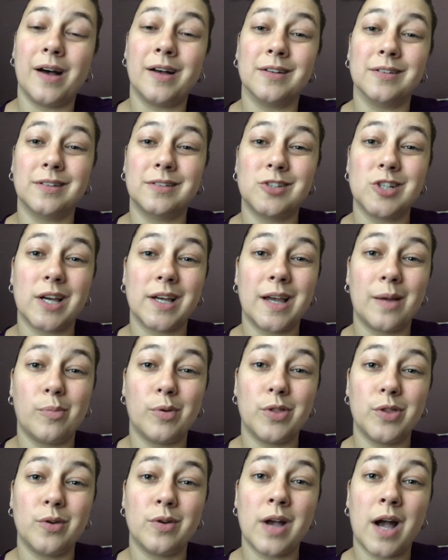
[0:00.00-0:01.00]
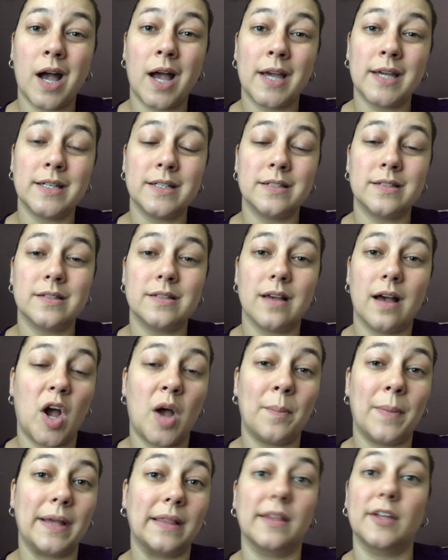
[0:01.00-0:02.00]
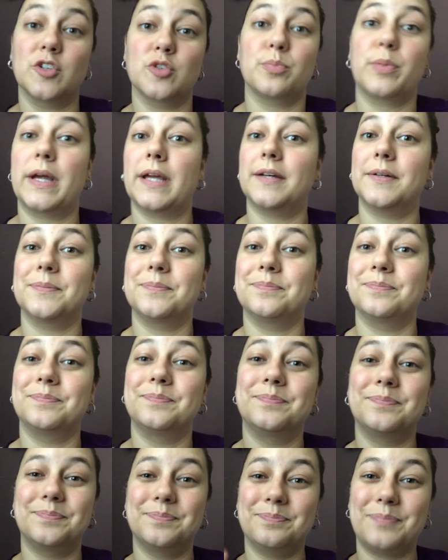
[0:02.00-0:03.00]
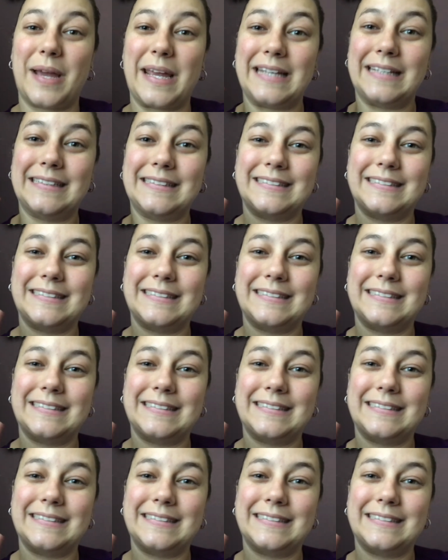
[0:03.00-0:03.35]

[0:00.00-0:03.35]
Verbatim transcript: I'll check up with you guys on my lunch break. Bye.